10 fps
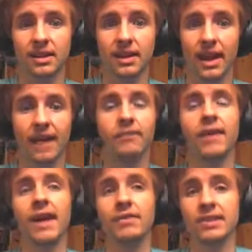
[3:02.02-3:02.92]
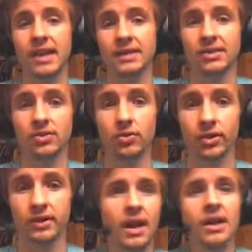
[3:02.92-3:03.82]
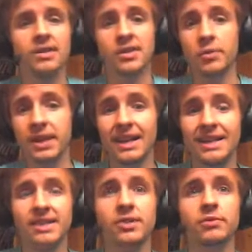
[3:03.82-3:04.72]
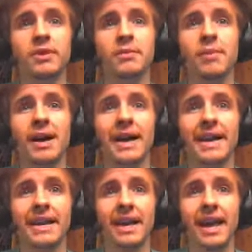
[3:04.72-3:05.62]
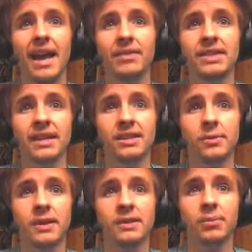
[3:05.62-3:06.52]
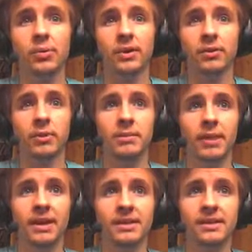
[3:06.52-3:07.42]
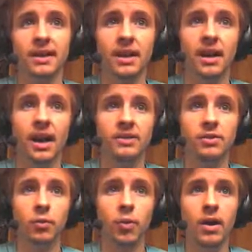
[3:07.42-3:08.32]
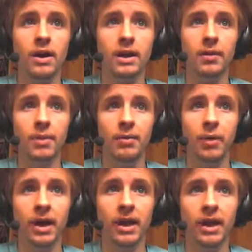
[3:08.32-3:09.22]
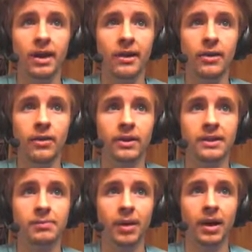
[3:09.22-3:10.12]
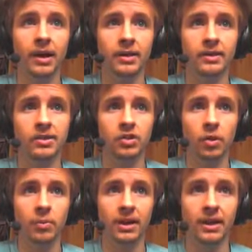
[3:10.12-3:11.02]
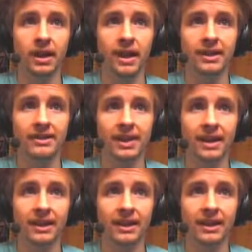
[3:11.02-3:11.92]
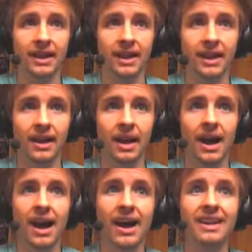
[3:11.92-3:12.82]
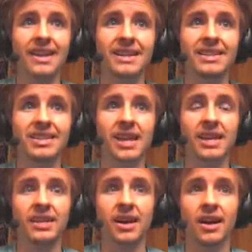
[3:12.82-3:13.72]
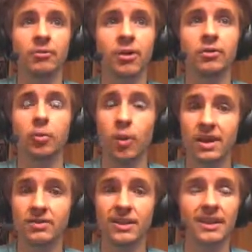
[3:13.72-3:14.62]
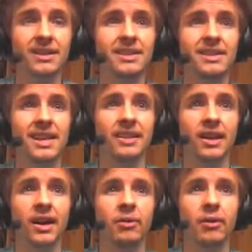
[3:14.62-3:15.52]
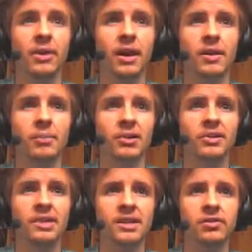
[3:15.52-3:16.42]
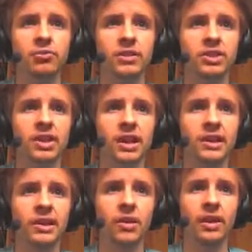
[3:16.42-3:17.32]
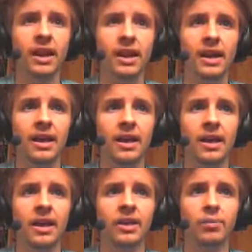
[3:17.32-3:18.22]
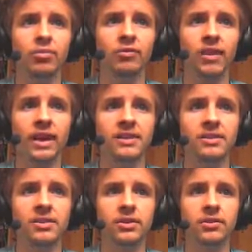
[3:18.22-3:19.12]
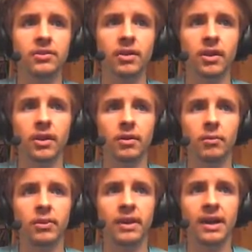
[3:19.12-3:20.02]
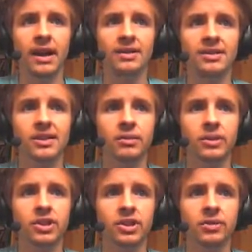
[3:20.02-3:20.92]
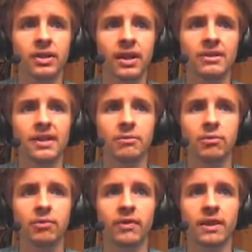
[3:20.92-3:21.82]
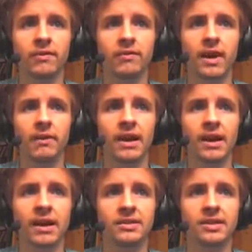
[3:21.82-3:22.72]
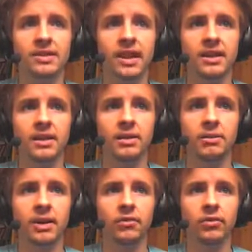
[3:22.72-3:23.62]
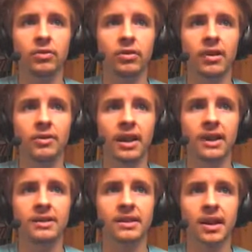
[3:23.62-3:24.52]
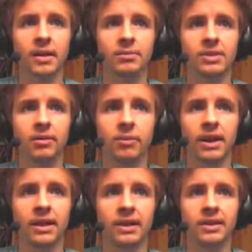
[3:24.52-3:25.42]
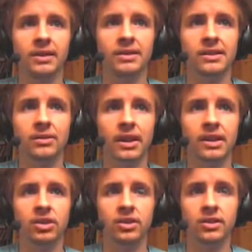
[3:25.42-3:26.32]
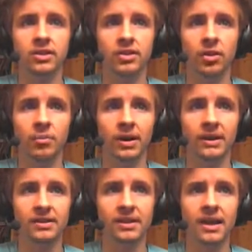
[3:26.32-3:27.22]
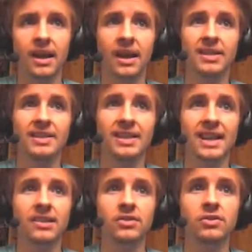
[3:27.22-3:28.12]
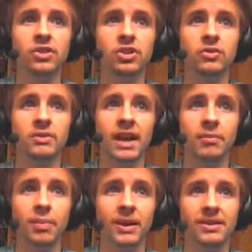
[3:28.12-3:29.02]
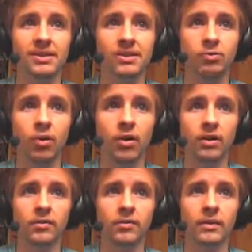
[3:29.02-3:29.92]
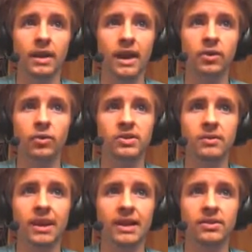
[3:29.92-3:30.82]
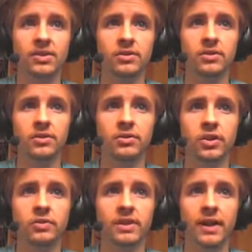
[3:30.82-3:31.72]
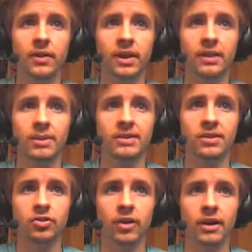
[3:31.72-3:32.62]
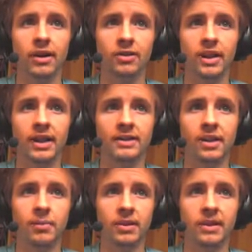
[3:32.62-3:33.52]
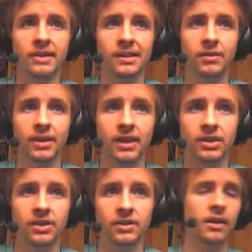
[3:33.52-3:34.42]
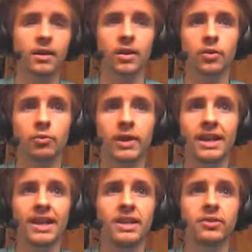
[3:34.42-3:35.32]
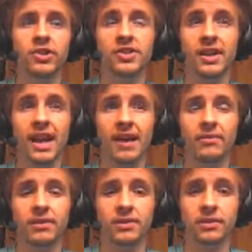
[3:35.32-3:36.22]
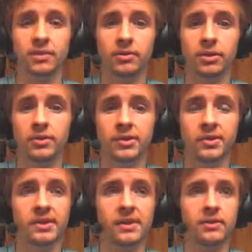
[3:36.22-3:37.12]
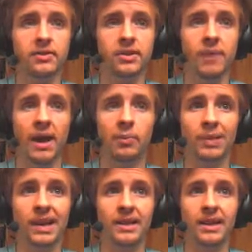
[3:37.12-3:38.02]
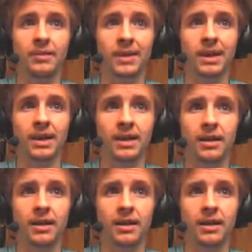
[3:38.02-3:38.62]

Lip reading: and for heavy tank destroyers. So what I like to do with my heavy tanks when I spawn at green base are to work my way along this path, stopping exactly here. I like to take the high road. Why do I like to take the high road? Because there's a ridge line along here that provides you with an artillery shield. The artillery will find it very hard to take you if you locate up directly at this location in the top pass. This allows you to shoot down past this rock, and it also allows you to shoot down on enemies that try and locate up at these locations. Really, you're just going to have to use your skills to outplay the enemy here.